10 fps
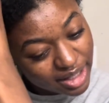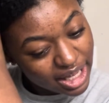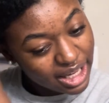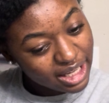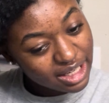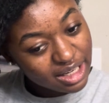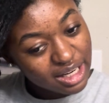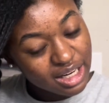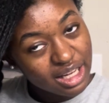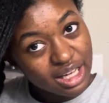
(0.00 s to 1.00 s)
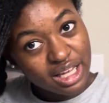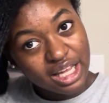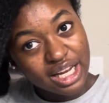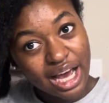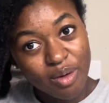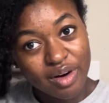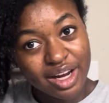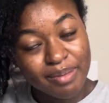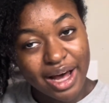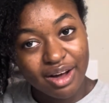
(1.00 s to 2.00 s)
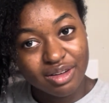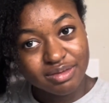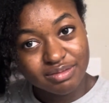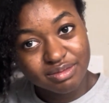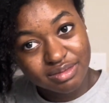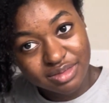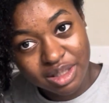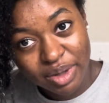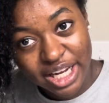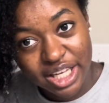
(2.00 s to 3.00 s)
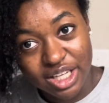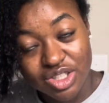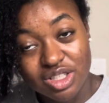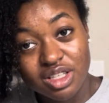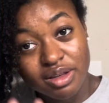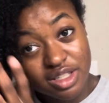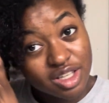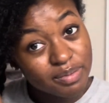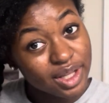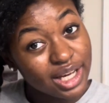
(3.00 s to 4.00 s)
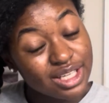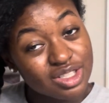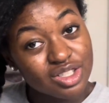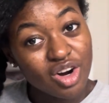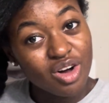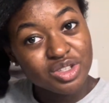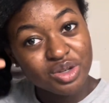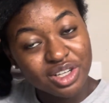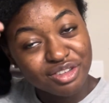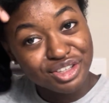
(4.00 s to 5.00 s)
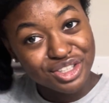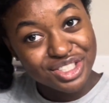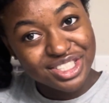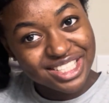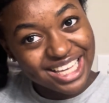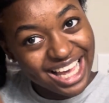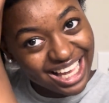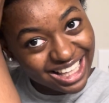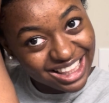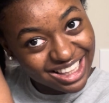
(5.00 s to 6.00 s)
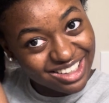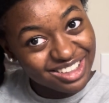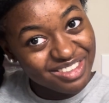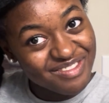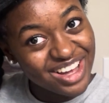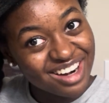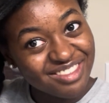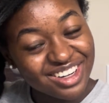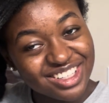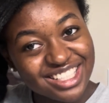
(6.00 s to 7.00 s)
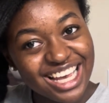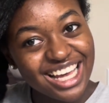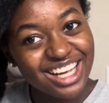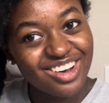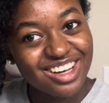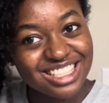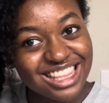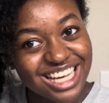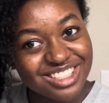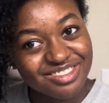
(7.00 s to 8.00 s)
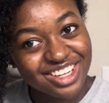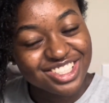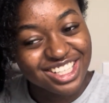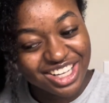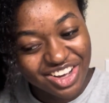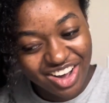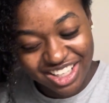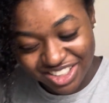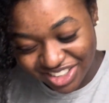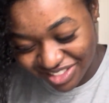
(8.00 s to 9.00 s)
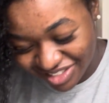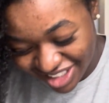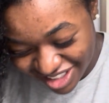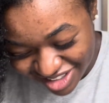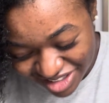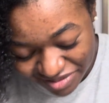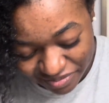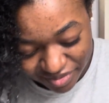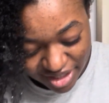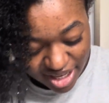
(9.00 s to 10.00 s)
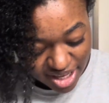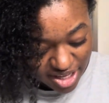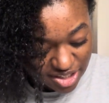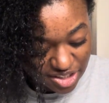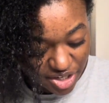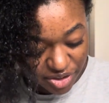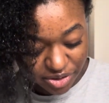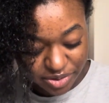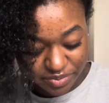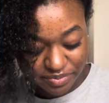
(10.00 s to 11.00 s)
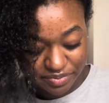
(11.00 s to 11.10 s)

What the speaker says: and not worry about the breakage. Silk pillowcases are also good for your skin. They're a little bit better for your skin and cause less friction than cotton does. So,